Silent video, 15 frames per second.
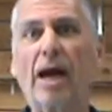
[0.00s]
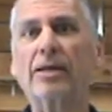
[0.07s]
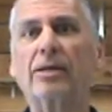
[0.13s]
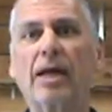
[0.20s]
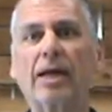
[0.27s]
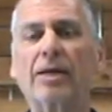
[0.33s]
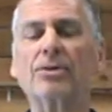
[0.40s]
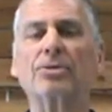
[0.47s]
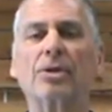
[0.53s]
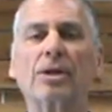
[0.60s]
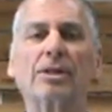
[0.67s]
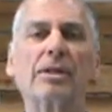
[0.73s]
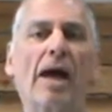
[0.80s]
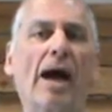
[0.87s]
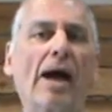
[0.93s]
think, is an
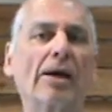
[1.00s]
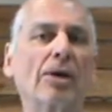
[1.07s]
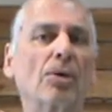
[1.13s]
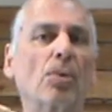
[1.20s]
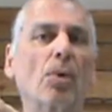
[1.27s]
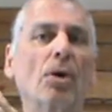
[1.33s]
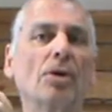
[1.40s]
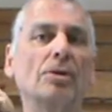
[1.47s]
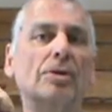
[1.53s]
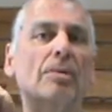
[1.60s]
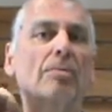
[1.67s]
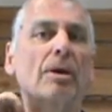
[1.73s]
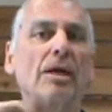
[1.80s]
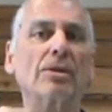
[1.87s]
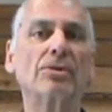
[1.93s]
Italian word
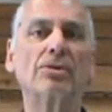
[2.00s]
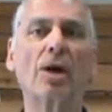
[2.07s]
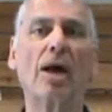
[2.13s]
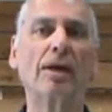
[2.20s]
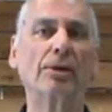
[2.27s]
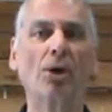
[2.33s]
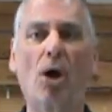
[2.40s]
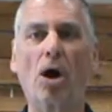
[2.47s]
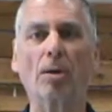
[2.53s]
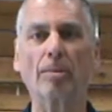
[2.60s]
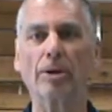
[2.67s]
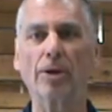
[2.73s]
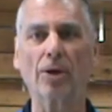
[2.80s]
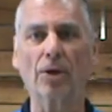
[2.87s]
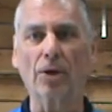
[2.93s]
that means dog
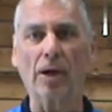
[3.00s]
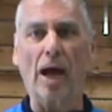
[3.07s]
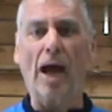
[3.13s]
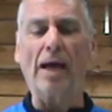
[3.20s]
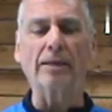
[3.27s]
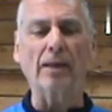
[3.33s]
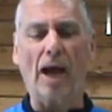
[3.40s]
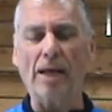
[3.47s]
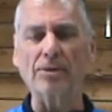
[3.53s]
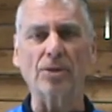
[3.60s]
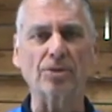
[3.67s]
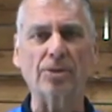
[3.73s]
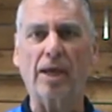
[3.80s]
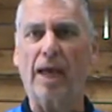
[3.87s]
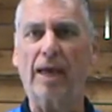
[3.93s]
manure. I
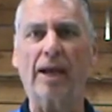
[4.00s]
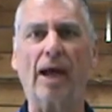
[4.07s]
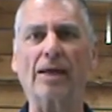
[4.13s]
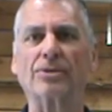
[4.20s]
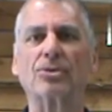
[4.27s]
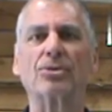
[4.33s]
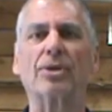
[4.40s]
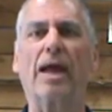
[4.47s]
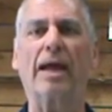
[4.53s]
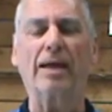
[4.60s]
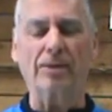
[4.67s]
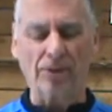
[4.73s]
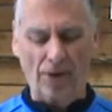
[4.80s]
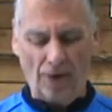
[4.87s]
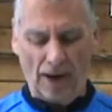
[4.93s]
just cannot
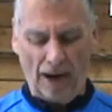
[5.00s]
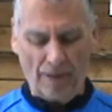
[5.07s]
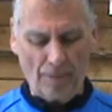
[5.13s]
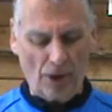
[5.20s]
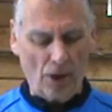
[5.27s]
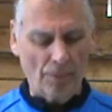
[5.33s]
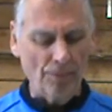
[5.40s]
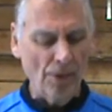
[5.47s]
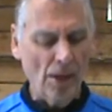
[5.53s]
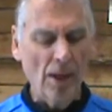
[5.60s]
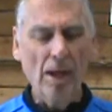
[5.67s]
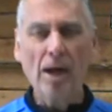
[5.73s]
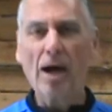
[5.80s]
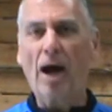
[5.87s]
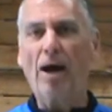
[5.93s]
stand their ammo.
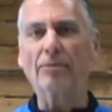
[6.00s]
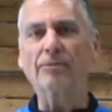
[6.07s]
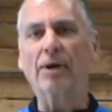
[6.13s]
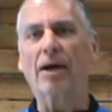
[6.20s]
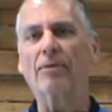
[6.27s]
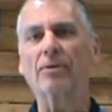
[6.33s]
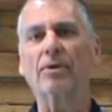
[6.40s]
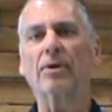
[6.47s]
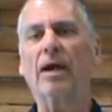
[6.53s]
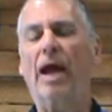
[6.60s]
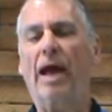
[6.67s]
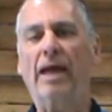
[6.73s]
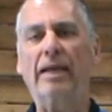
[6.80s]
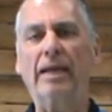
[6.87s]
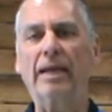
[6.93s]
I've never
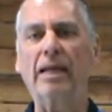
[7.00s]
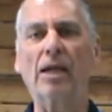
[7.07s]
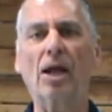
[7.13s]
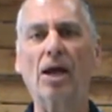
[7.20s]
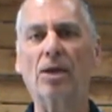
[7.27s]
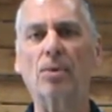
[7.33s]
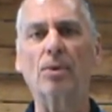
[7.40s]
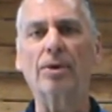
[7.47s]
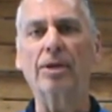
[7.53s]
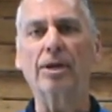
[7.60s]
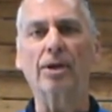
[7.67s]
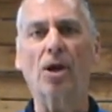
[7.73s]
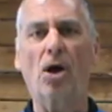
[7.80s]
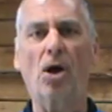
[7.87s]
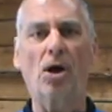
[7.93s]
had any luck with
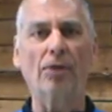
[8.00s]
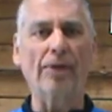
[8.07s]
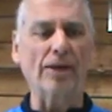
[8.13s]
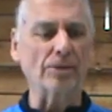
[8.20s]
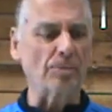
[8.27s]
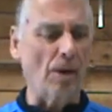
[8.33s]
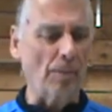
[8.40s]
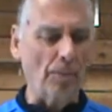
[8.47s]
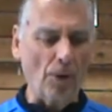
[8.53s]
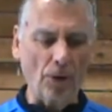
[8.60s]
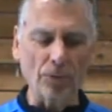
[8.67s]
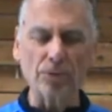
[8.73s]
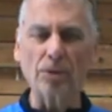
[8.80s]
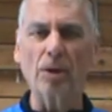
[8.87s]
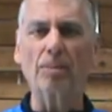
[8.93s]
it at all. That's my
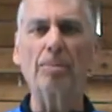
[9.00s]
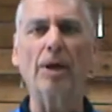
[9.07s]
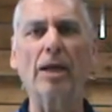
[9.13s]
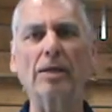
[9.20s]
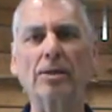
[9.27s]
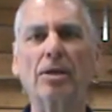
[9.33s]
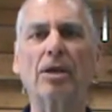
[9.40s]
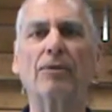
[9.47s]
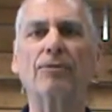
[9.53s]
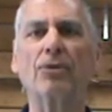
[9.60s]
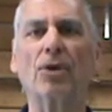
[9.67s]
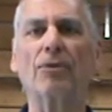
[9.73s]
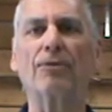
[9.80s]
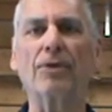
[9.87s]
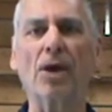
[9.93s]
personal opinion. If
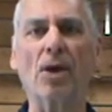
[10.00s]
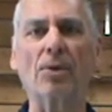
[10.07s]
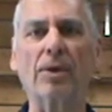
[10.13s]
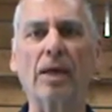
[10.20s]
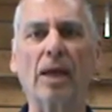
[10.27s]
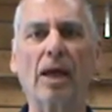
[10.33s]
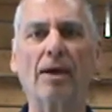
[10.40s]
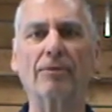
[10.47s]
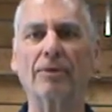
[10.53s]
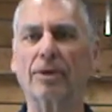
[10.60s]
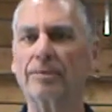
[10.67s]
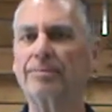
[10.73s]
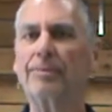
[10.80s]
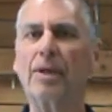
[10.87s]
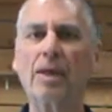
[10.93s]
you're a Fiocchi
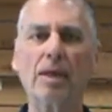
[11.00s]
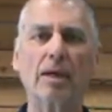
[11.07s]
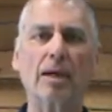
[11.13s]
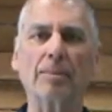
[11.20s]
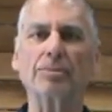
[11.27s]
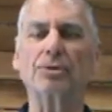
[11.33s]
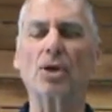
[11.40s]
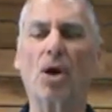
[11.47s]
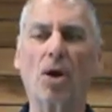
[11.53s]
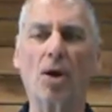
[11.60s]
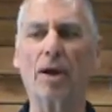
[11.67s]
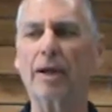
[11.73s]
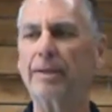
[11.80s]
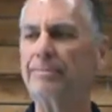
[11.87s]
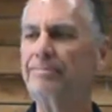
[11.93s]
lover, I'm
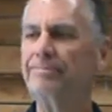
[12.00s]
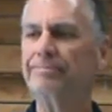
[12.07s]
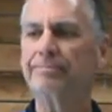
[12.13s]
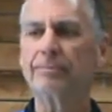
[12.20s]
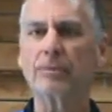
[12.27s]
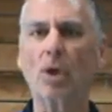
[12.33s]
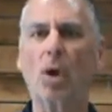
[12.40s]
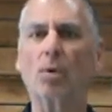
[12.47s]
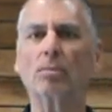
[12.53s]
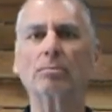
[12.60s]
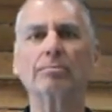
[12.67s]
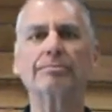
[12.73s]
sorry. Don't